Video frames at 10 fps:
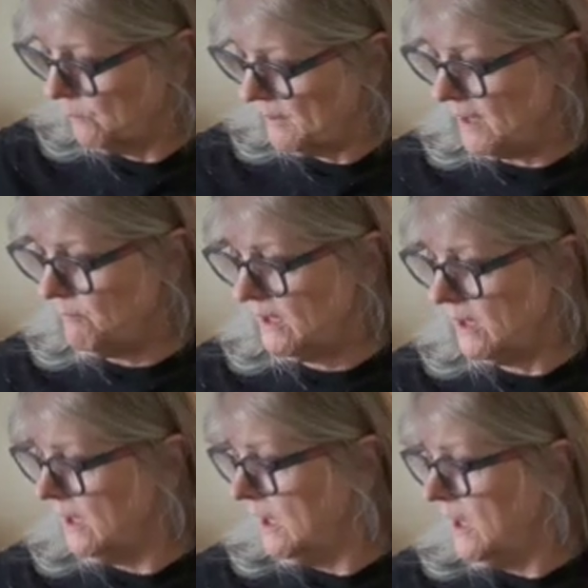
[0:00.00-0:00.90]
pay
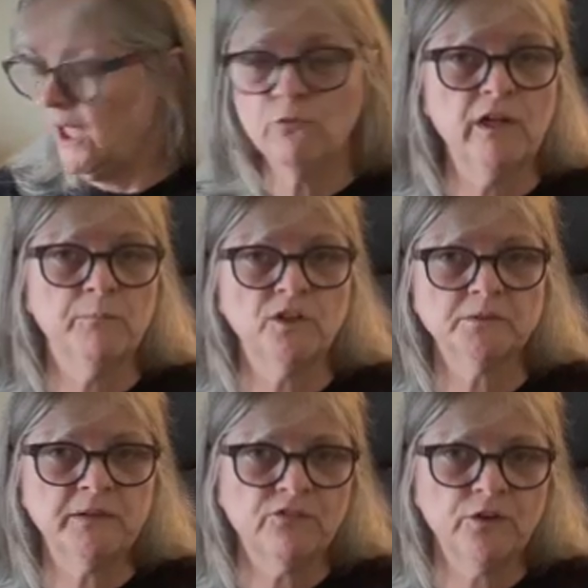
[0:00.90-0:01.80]
me and
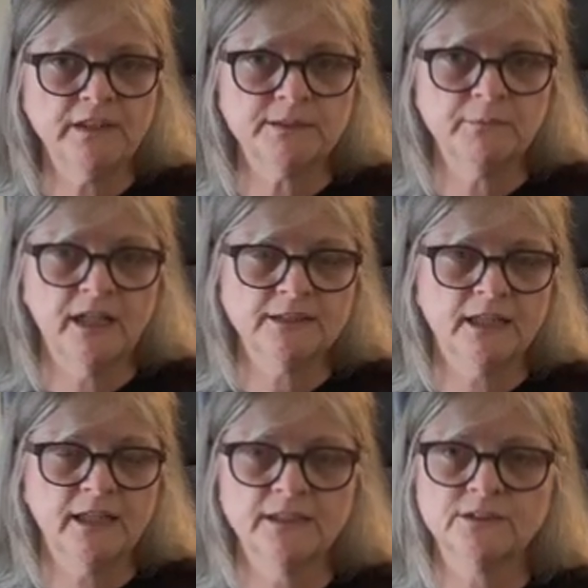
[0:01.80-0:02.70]
reimburse me for any supplies that I got.